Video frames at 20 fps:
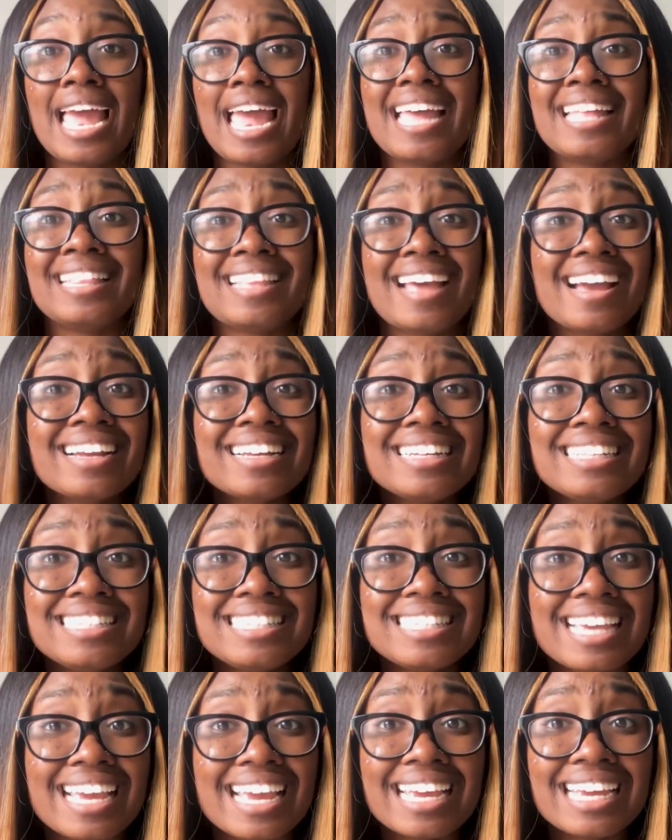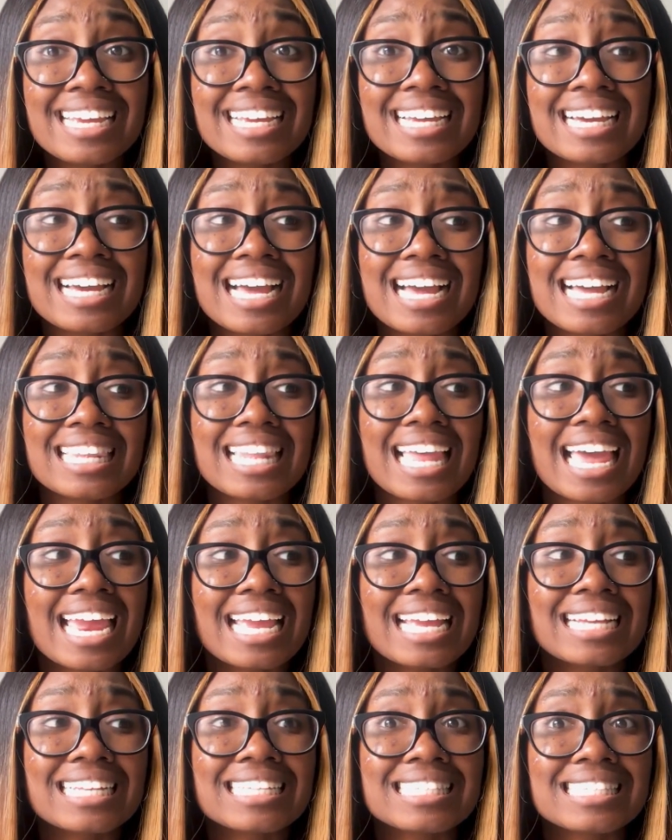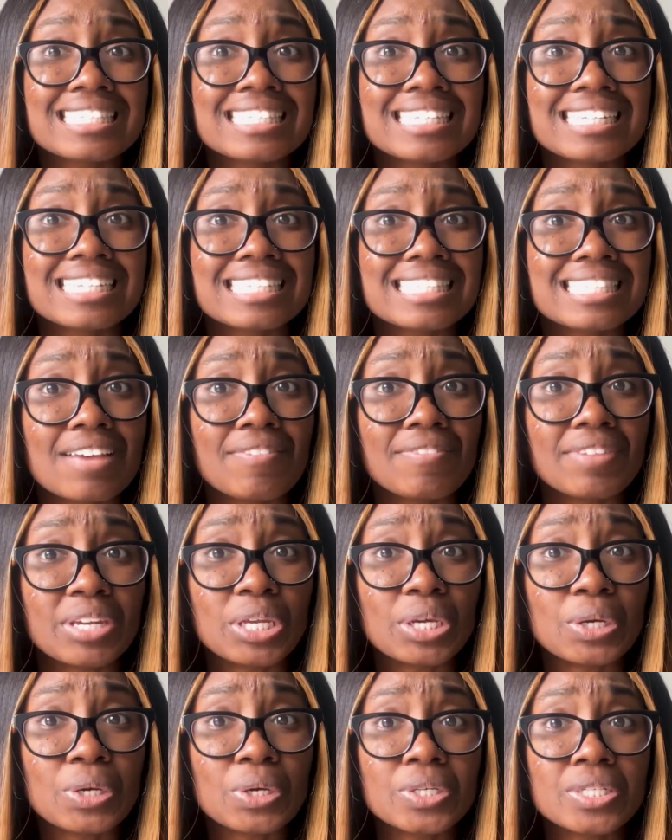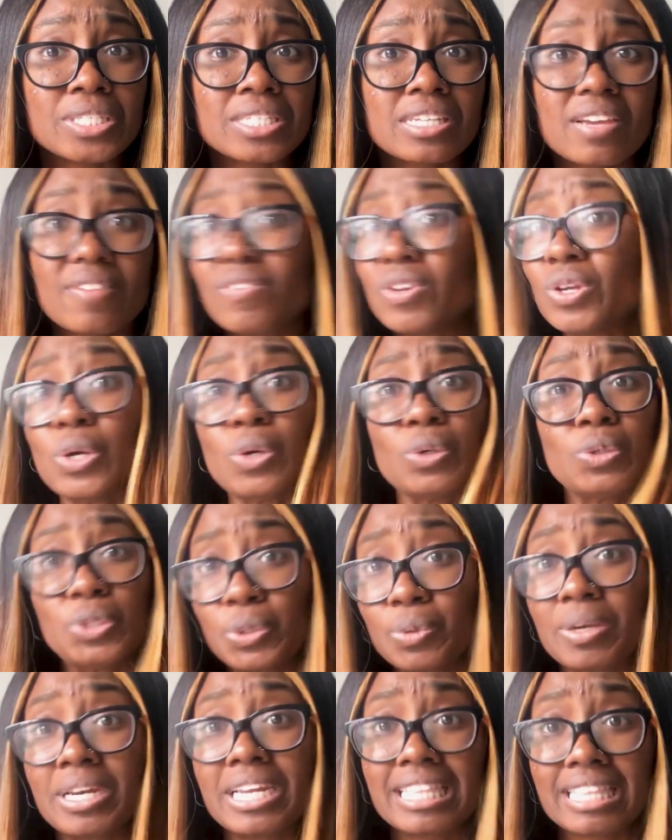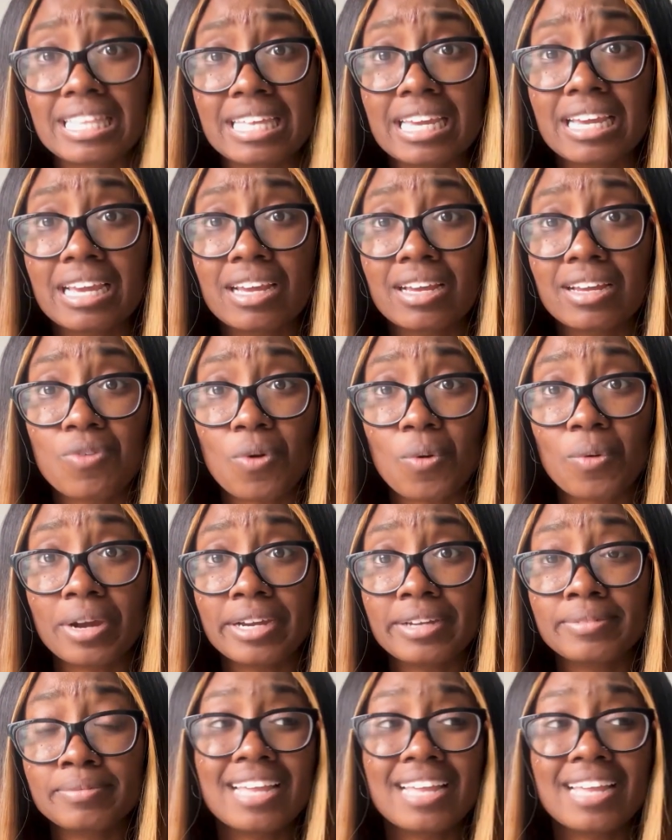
and that can take like 6-7 years if you don't do anything for it.